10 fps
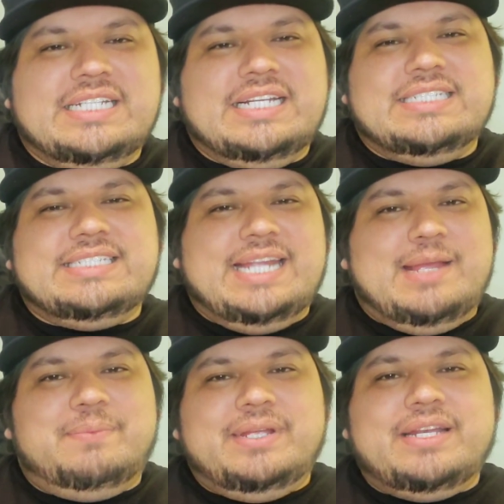didn't
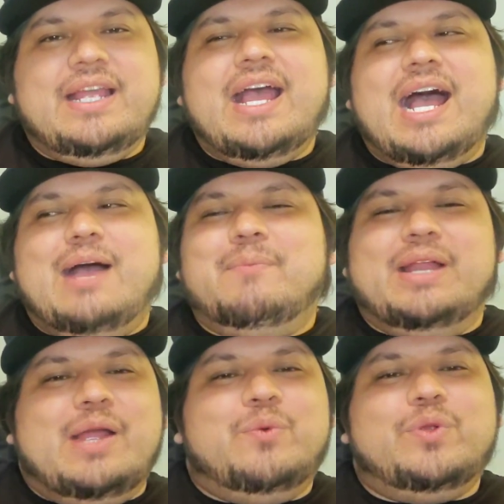stamp it,
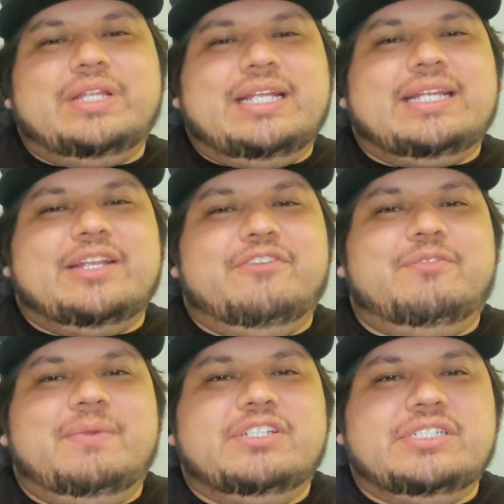but I will link their
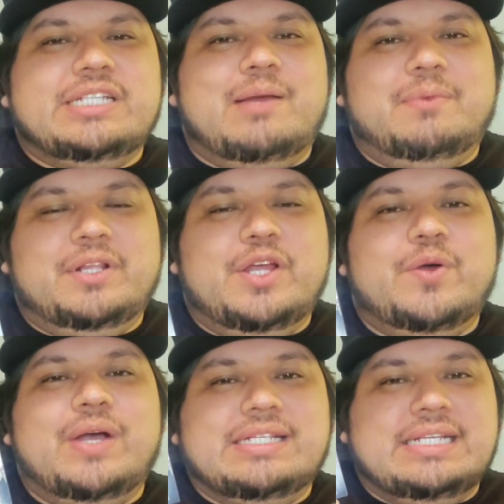information down
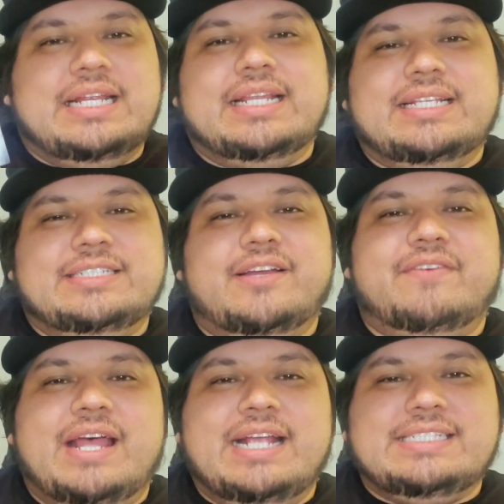below. I did get these
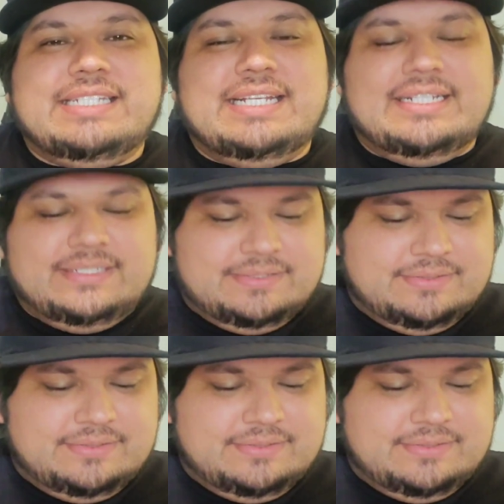off Etsy.